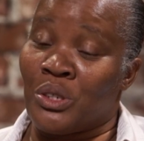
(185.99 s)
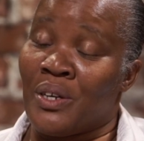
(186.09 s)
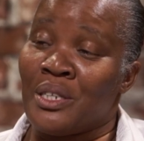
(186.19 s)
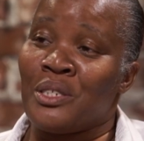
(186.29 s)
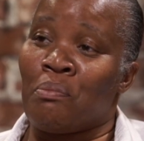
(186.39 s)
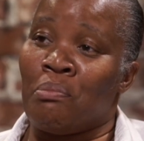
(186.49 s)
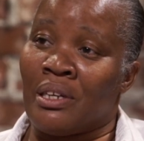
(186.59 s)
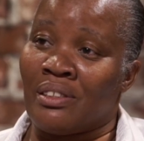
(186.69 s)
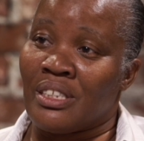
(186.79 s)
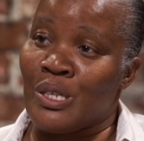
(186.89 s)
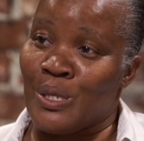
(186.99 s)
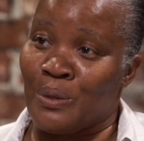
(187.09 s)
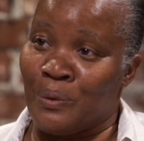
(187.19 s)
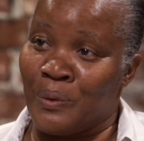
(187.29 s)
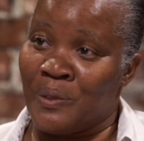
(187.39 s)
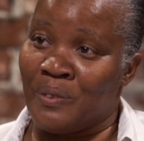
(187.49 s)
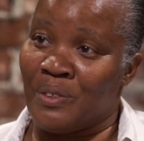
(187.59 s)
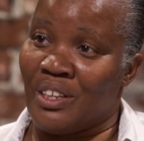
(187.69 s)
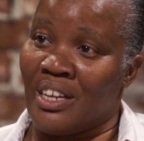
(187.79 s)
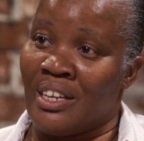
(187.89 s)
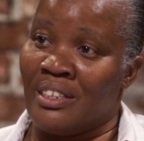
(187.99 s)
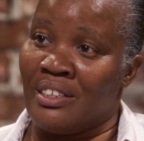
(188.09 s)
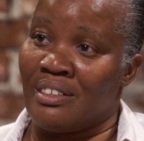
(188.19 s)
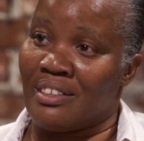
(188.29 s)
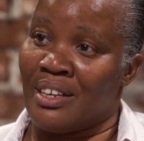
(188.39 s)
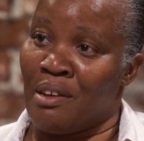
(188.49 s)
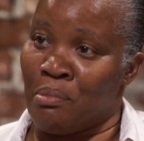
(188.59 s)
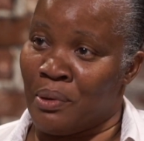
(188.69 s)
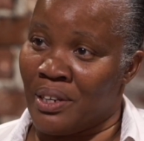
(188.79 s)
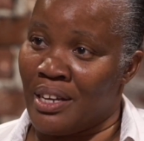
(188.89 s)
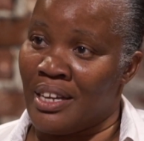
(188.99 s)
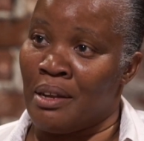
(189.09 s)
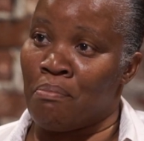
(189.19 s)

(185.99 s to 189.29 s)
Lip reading: trying to build a school in Cambodia, in